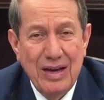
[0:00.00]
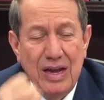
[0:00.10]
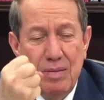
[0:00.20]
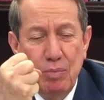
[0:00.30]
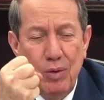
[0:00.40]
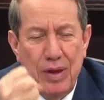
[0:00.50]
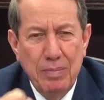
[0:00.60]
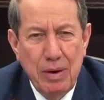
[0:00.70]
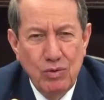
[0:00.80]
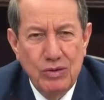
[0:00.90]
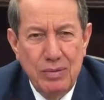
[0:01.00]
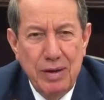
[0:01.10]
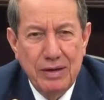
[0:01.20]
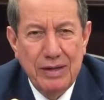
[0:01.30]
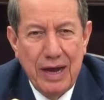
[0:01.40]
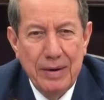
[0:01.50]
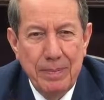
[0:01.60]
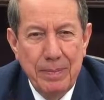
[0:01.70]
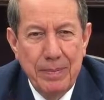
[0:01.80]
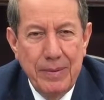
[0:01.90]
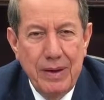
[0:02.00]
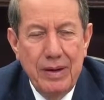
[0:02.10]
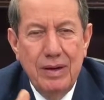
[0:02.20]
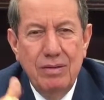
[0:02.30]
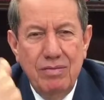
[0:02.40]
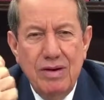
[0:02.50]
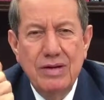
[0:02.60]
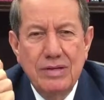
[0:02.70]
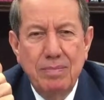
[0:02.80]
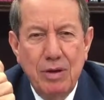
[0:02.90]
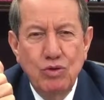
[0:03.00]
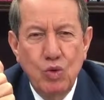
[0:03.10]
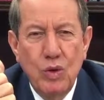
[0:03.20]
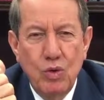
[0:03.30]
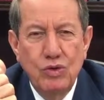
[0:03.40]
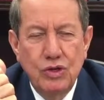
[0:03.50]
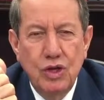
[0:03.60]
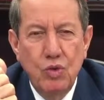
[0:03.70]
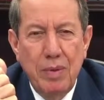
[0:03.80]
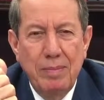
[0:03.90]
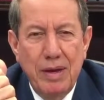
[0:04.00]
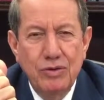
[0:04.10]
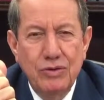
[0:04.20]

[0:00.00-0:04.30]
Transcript: there is the power to deliver us, folks. Take a look at a person who received a